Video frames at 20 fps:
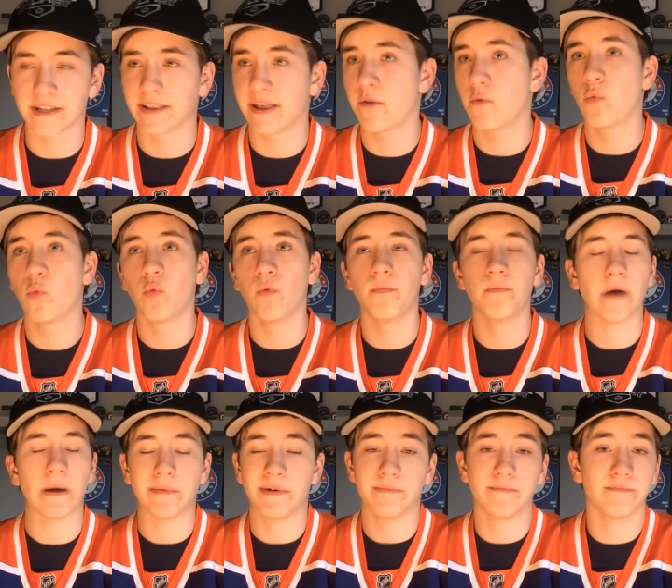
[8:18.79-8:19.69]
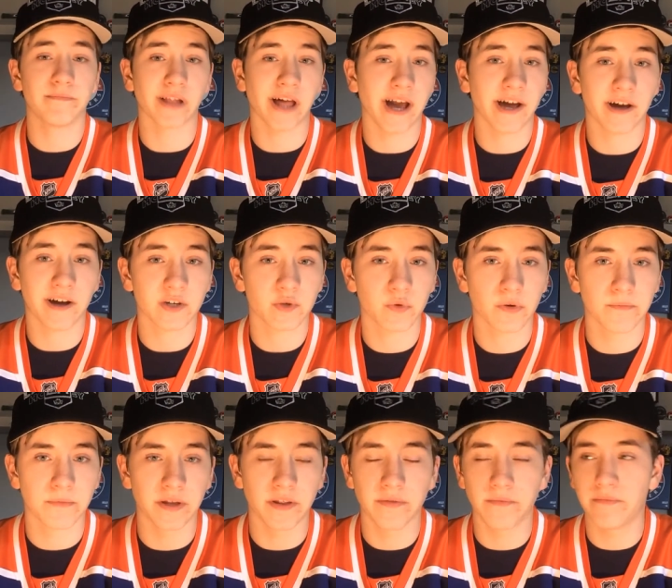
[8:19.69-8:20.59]
They, I mean, Blackhawks would have
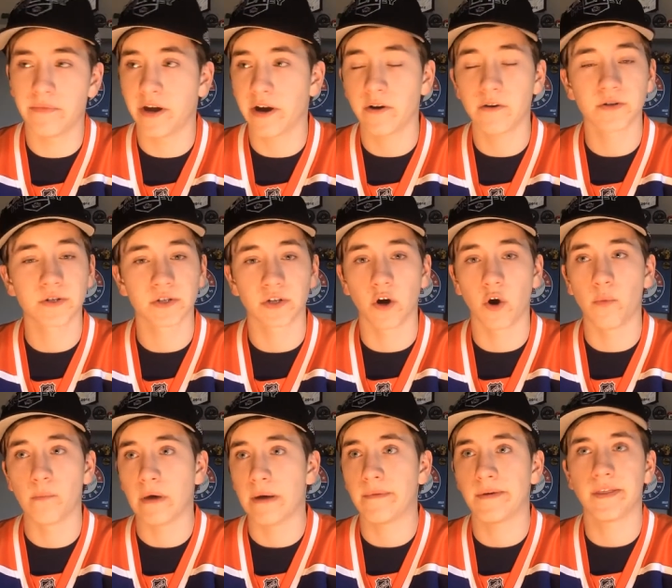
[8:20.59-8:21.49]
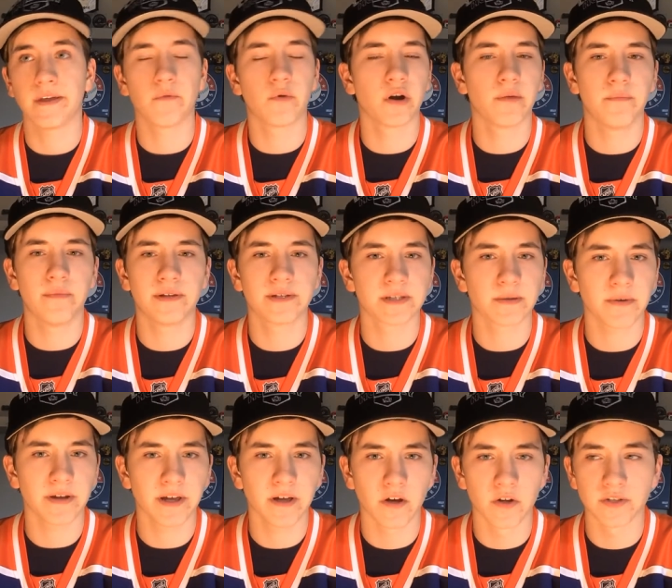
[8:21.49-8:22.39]
been there, so maybe they would have been
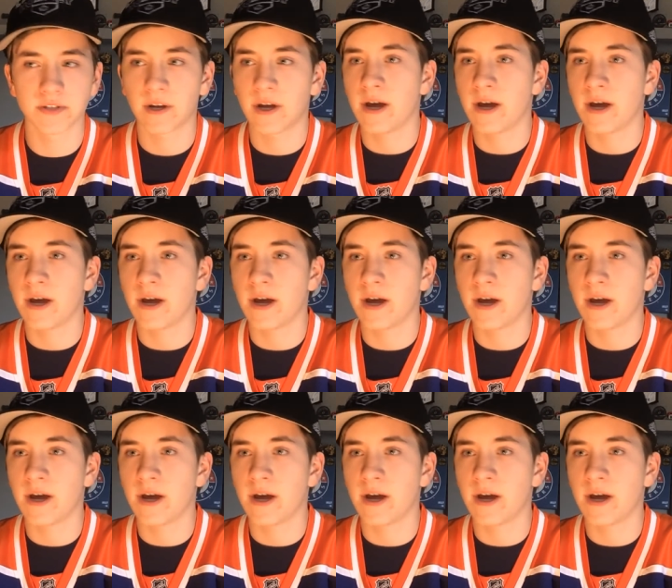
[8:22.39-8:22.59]
somebody else.